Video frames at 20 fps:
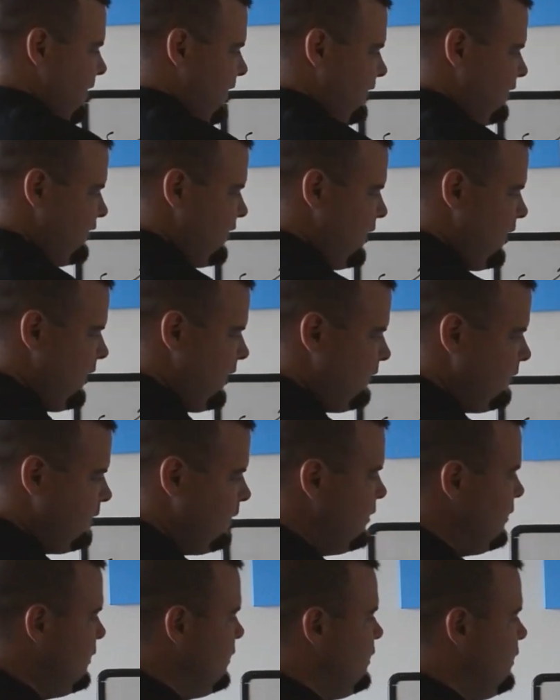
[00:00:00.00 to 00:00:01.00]
the back side.
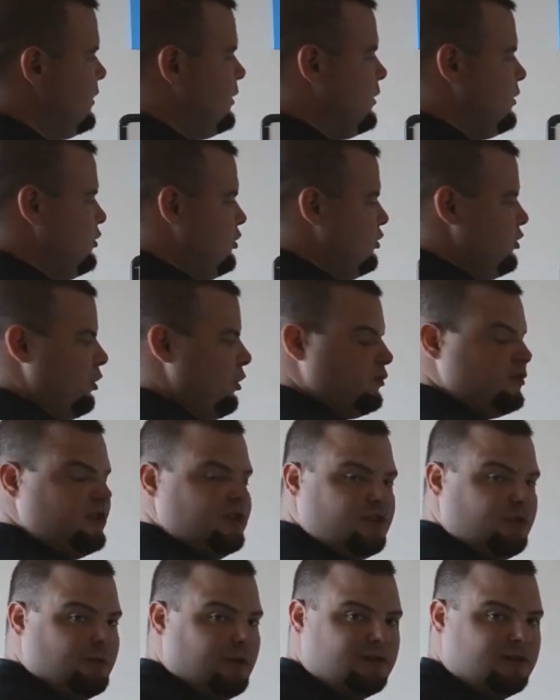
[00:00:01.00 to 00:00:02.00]
You don't
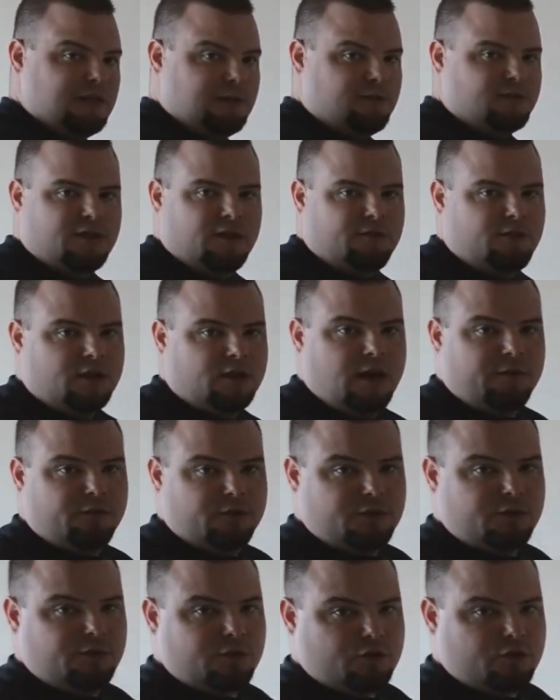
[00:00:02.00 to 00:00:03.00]
see too many teams give you
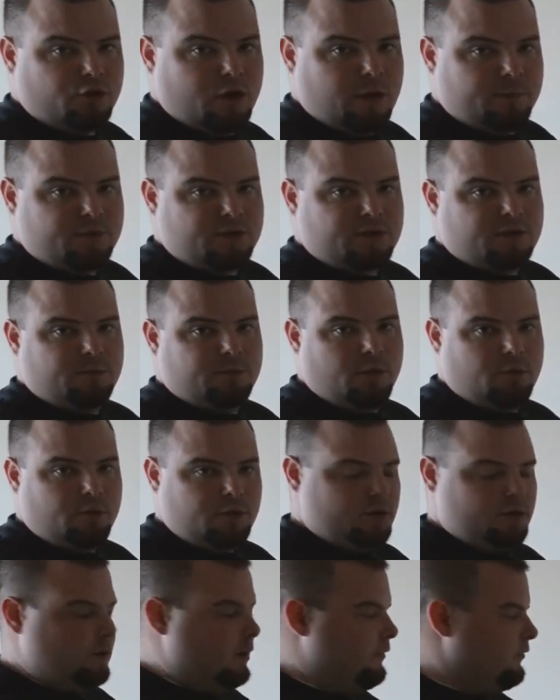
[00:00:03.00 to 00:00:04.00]
cover 2 to trips, but
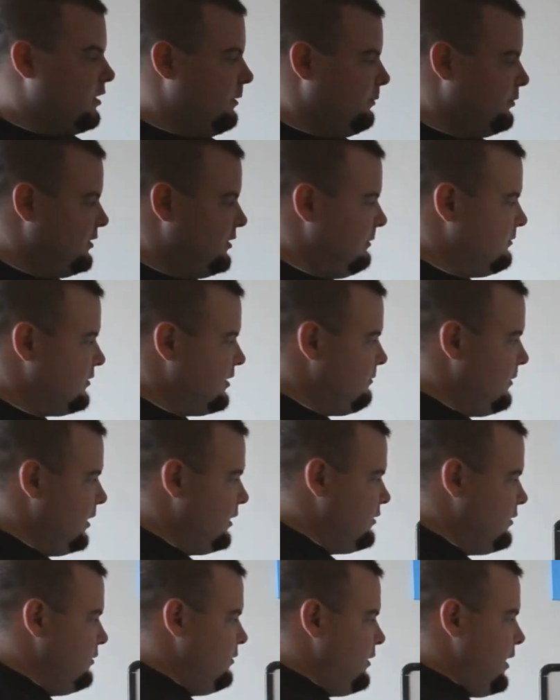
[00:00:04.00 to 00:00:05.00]
we do have a couple teams that
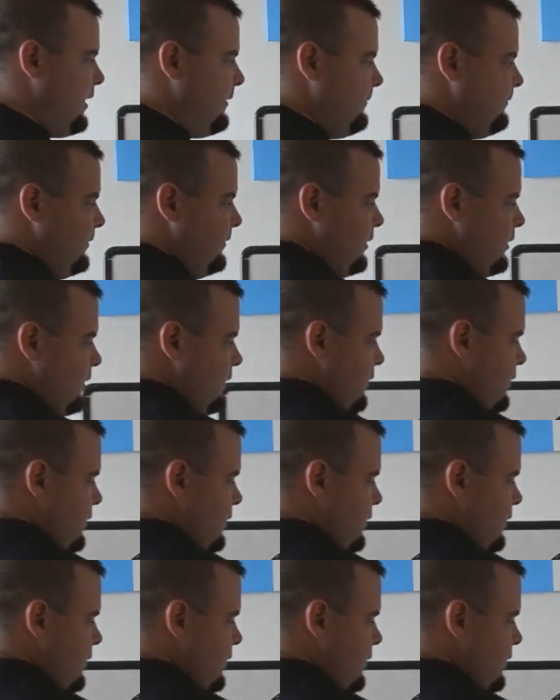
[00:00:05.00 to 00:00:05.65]
might do that.